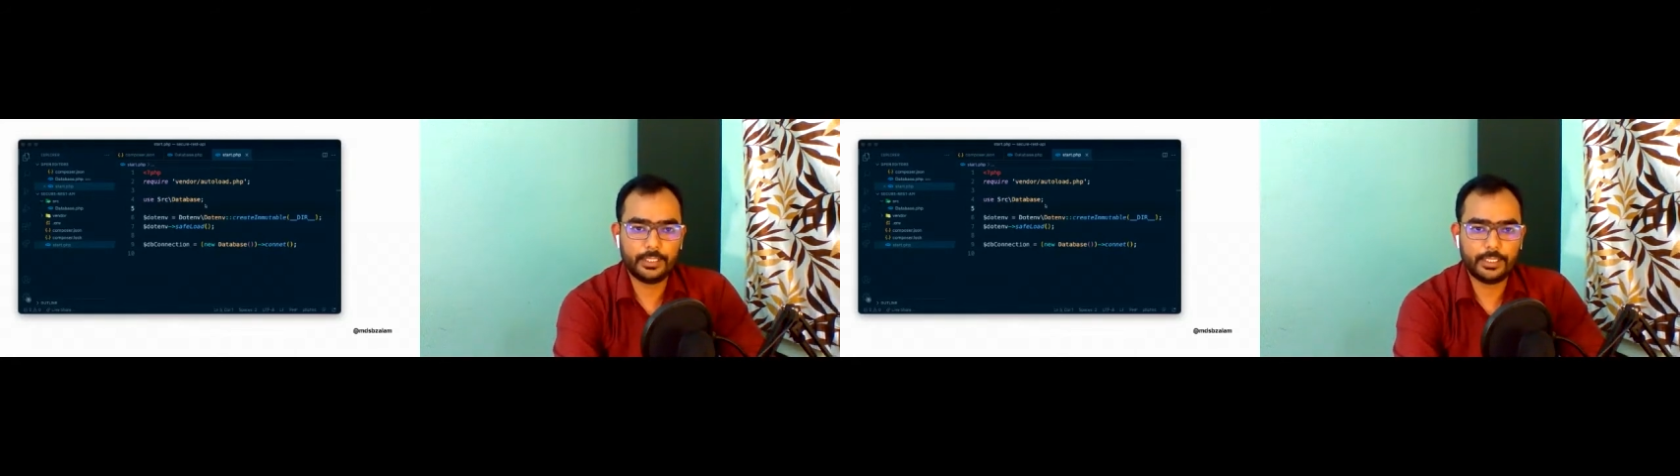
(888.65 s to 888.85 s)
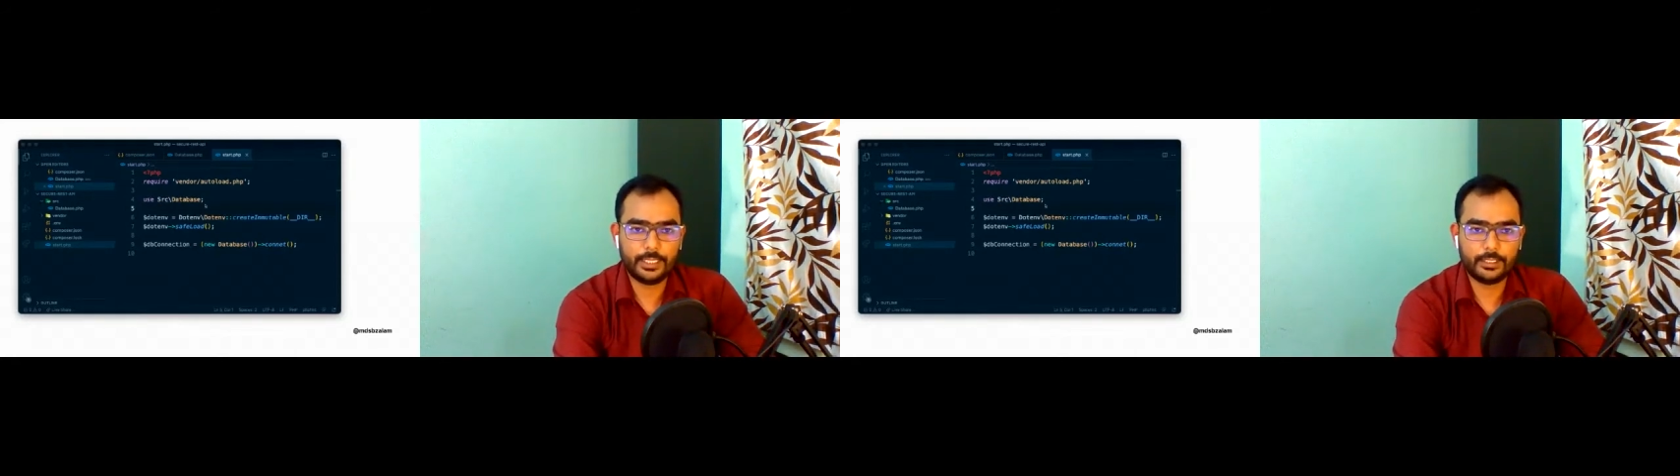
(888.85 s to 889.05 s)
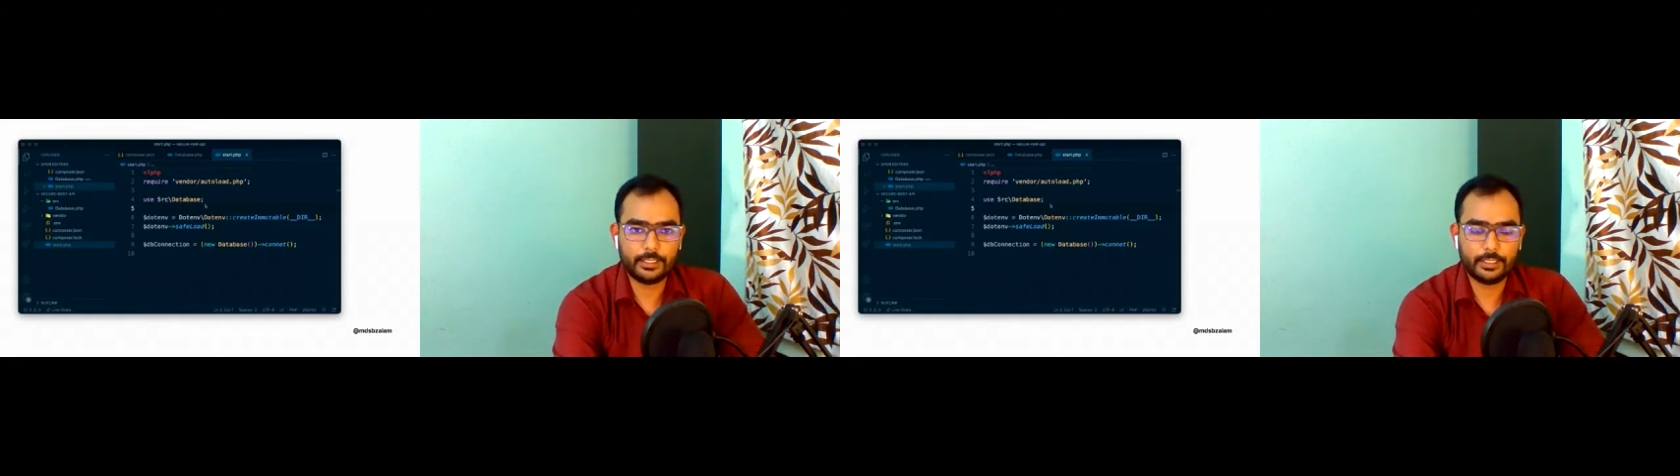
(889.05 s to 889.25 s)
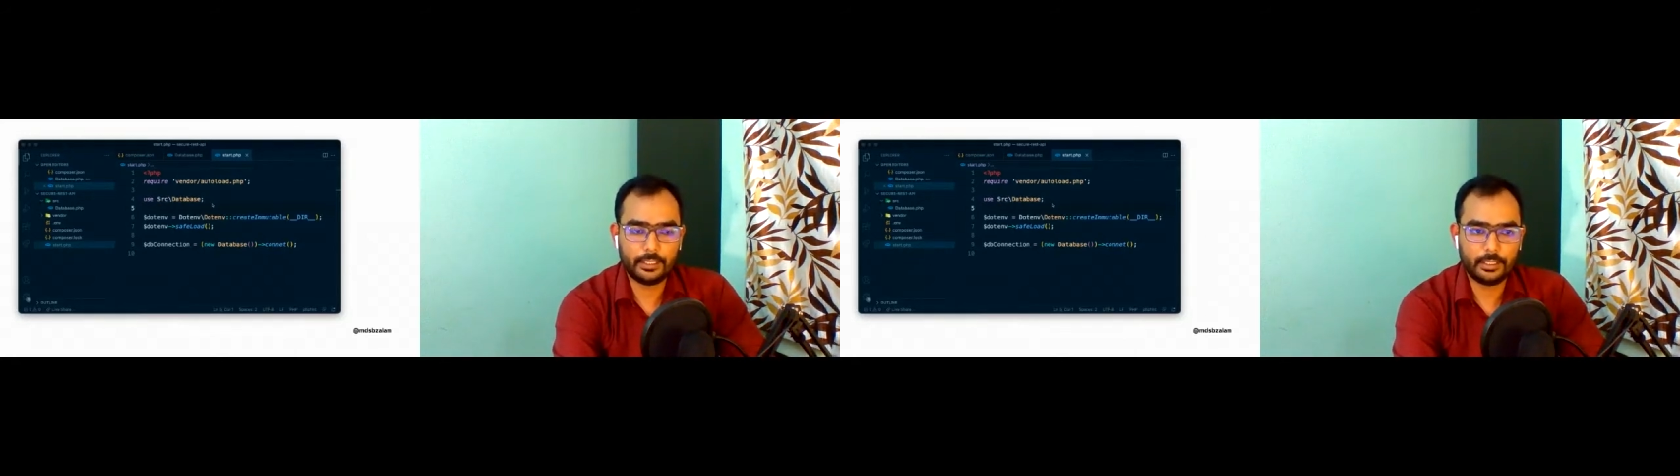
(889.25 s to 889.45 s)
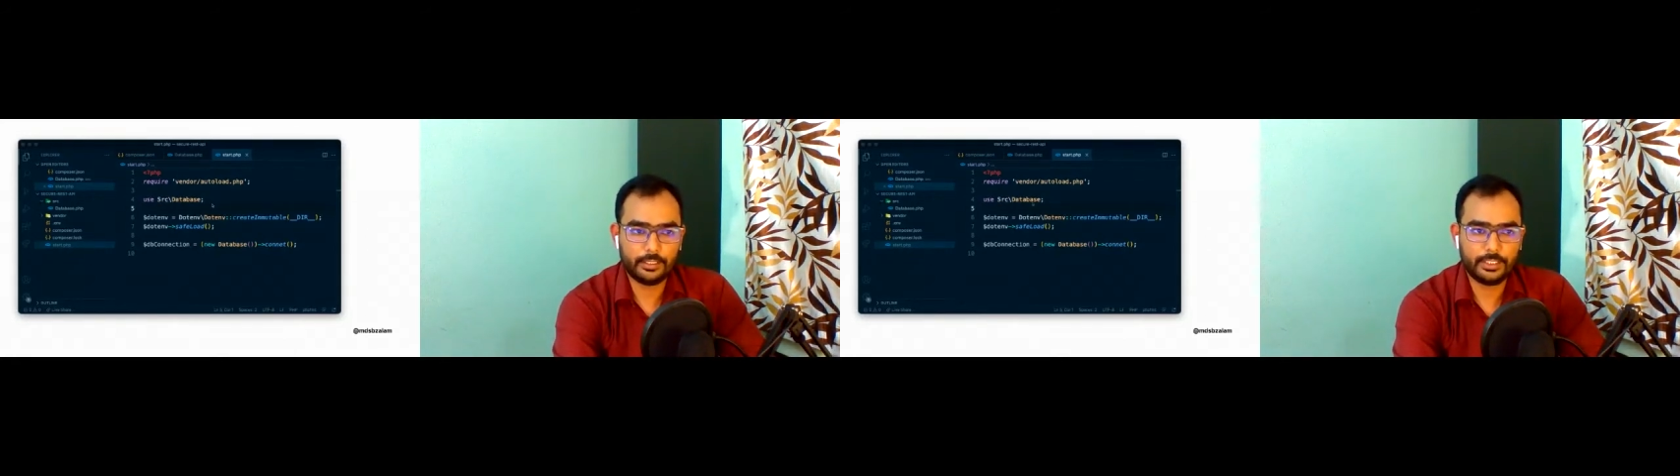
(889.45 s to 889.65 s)
take
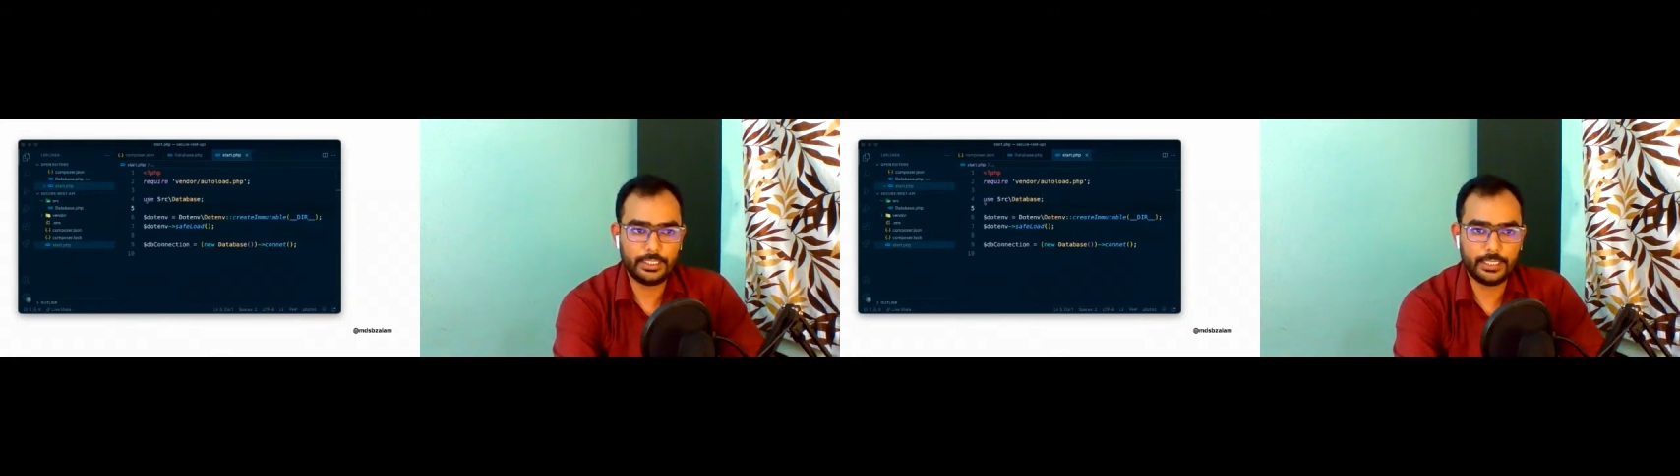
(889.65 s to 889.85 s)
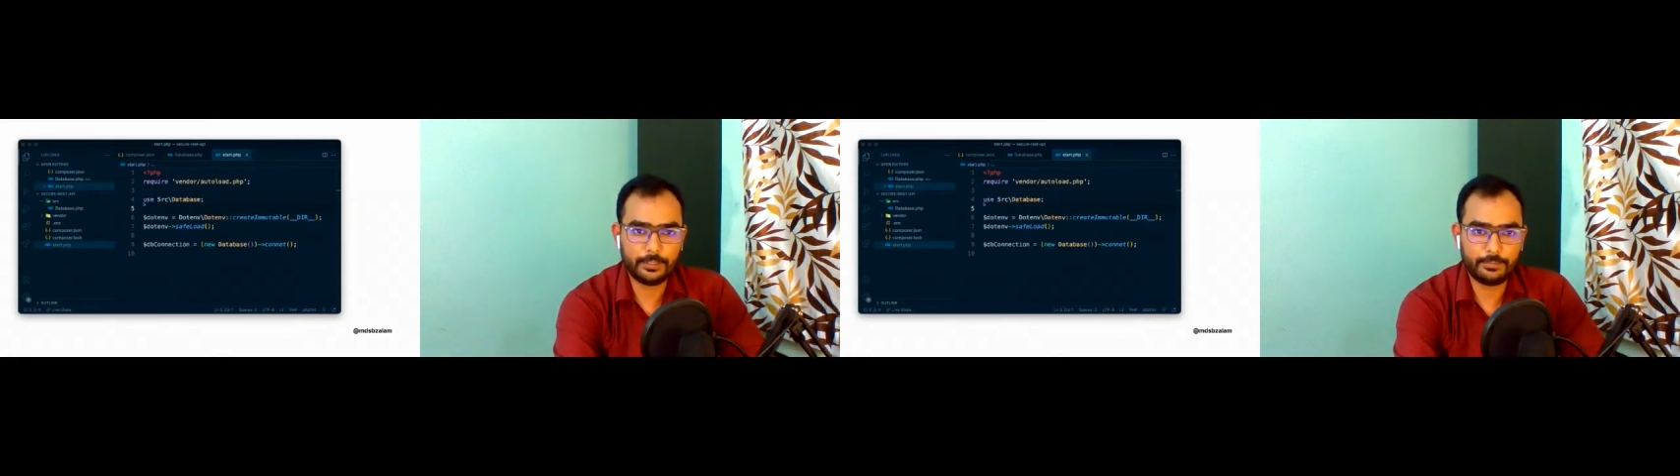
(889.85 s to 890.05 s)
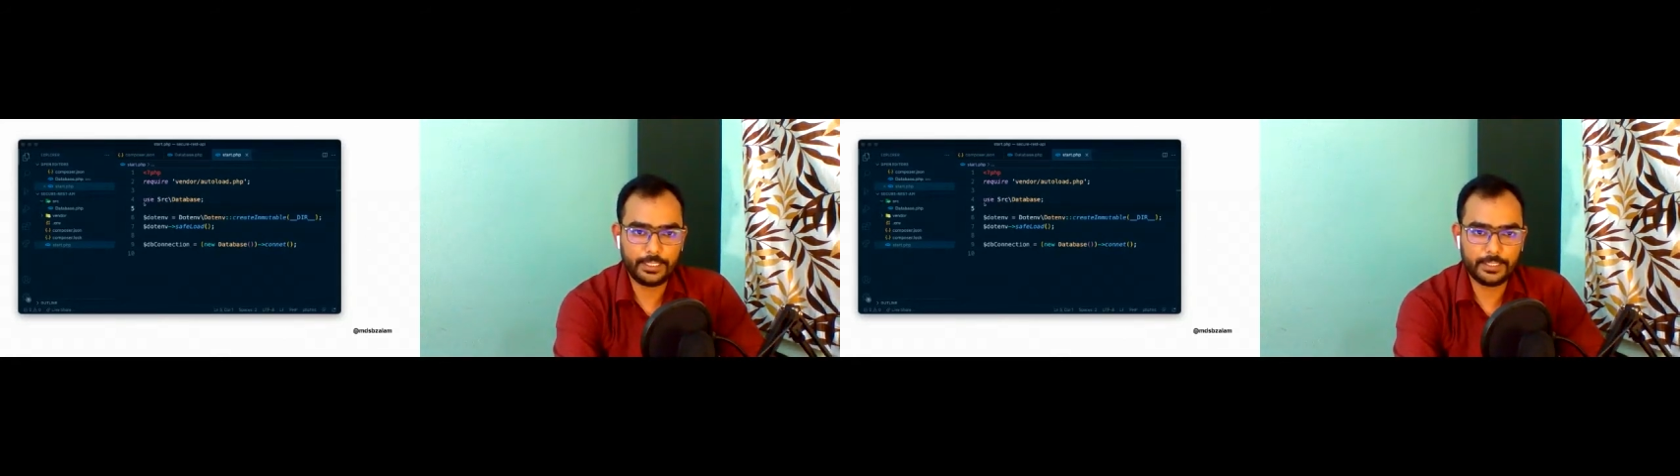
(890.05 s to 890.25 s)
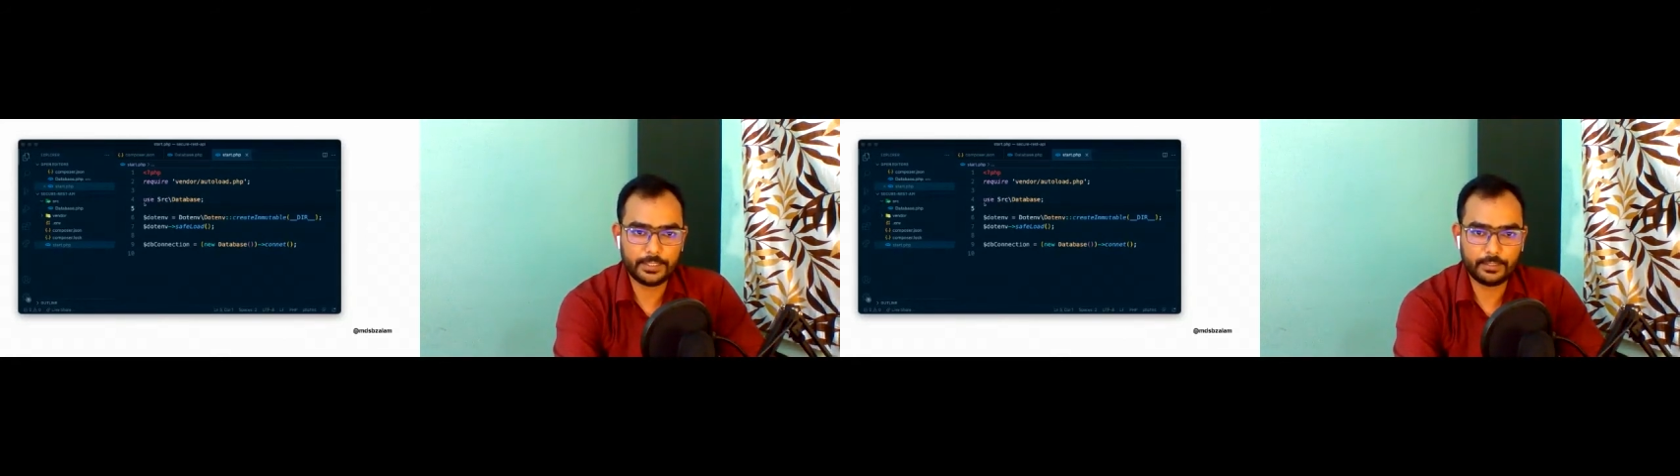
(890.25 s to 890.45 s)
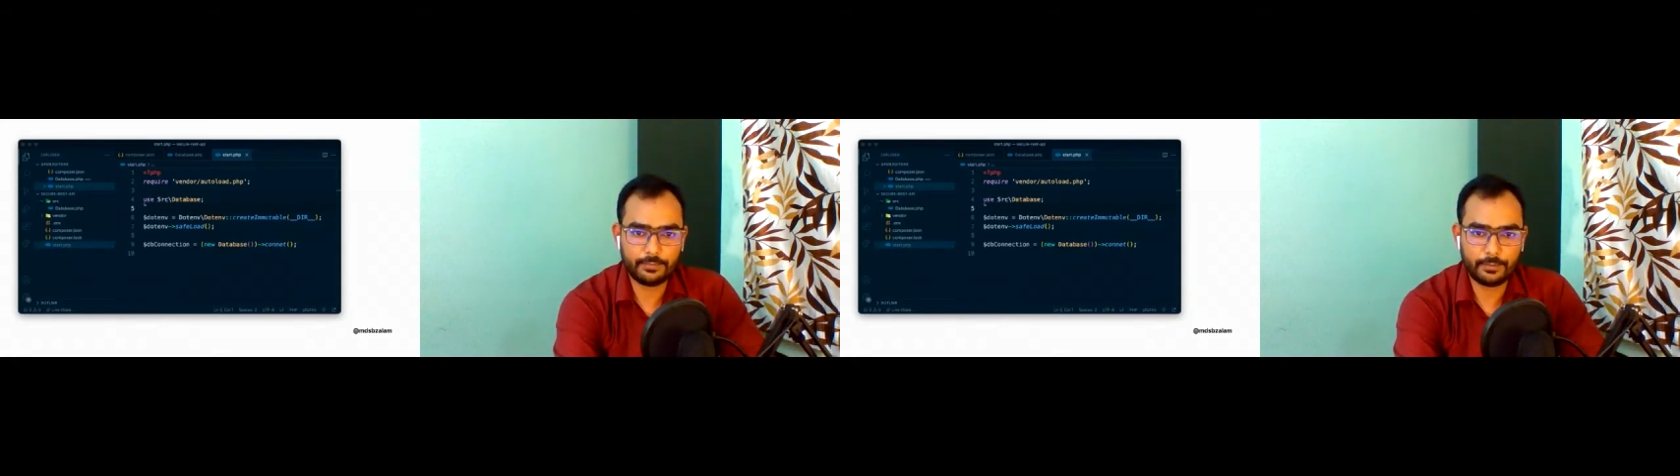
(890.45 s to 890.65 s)
the
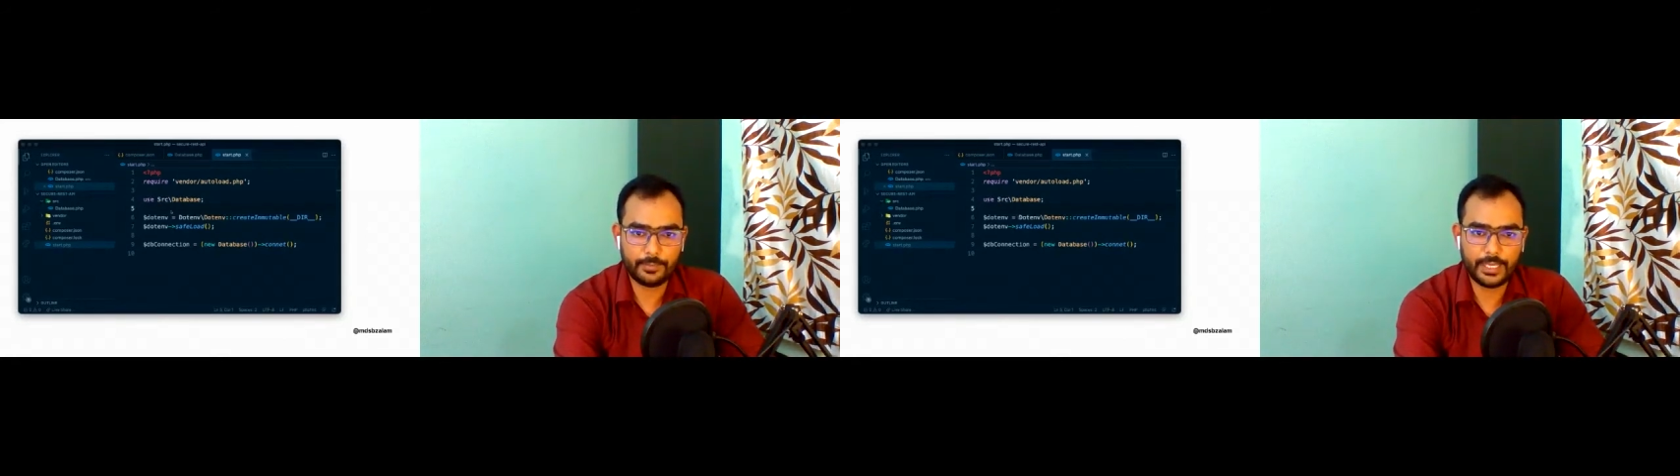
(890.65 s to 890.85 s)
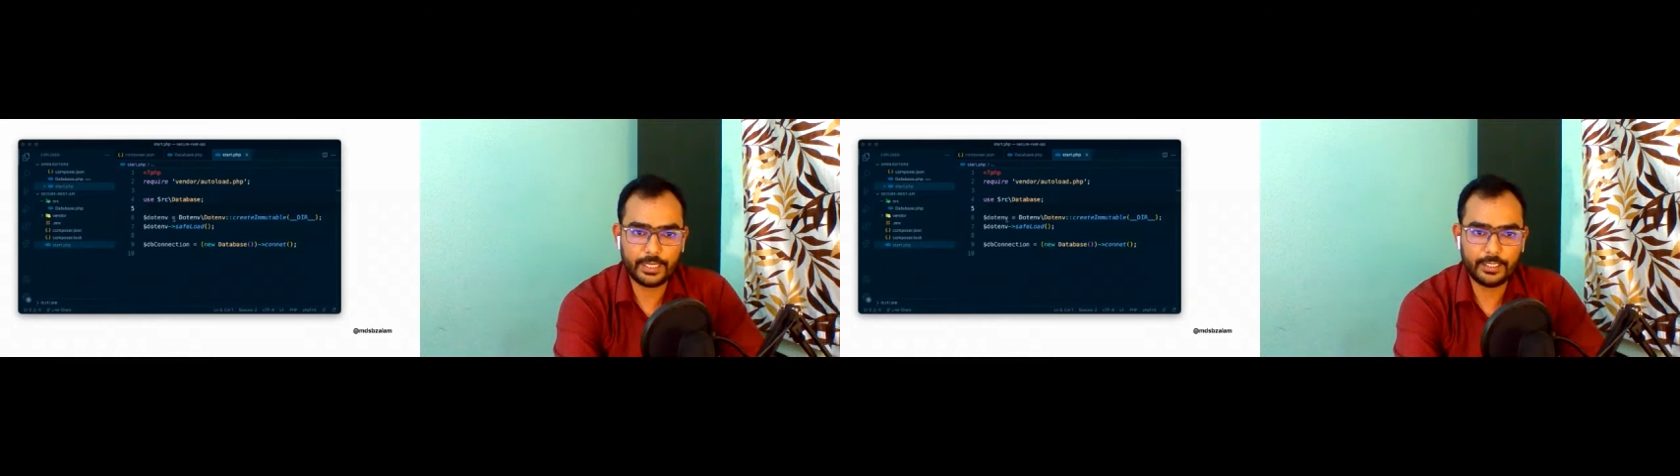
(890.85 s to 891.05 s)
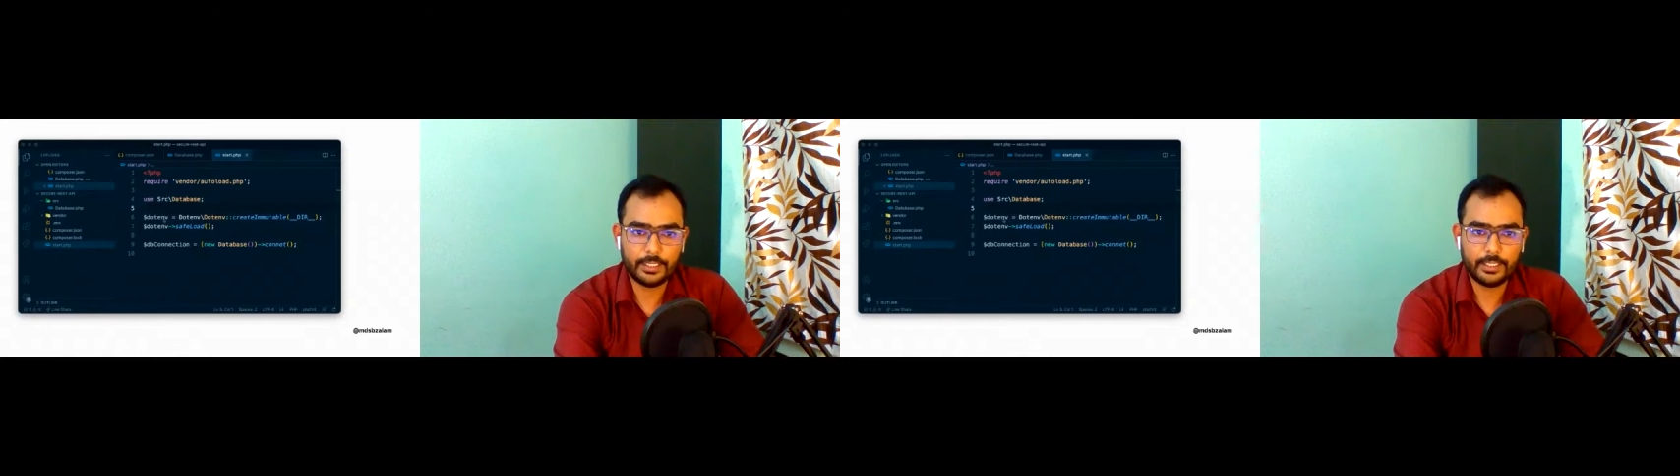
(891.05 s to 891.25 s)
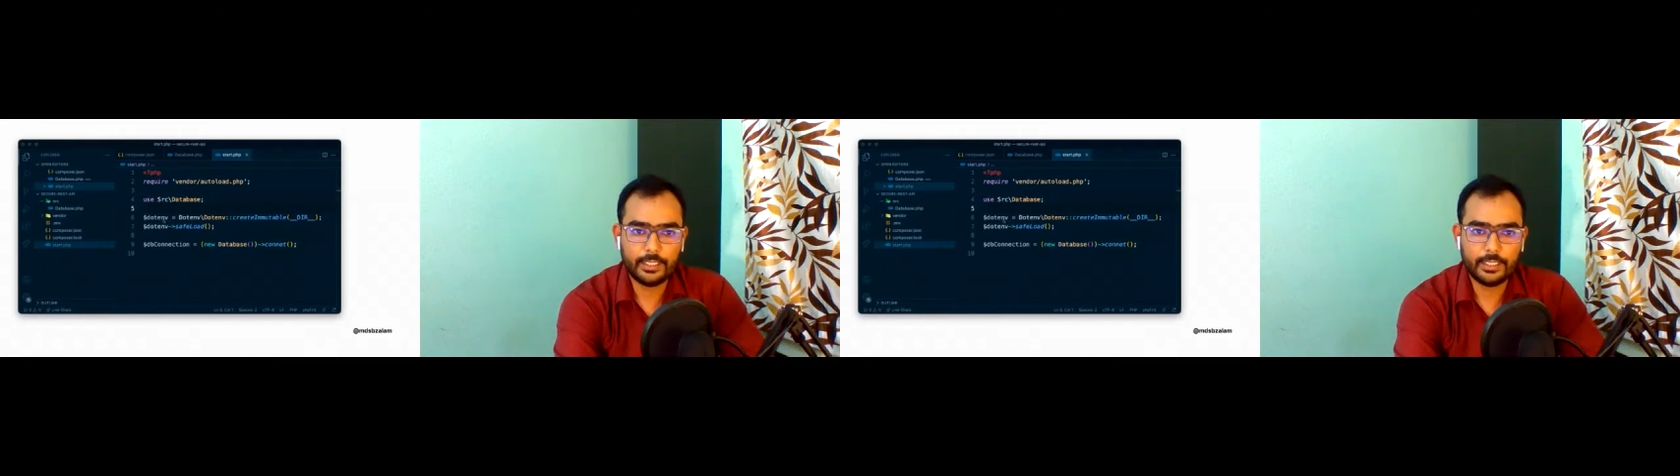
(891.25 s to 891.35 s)
database from that.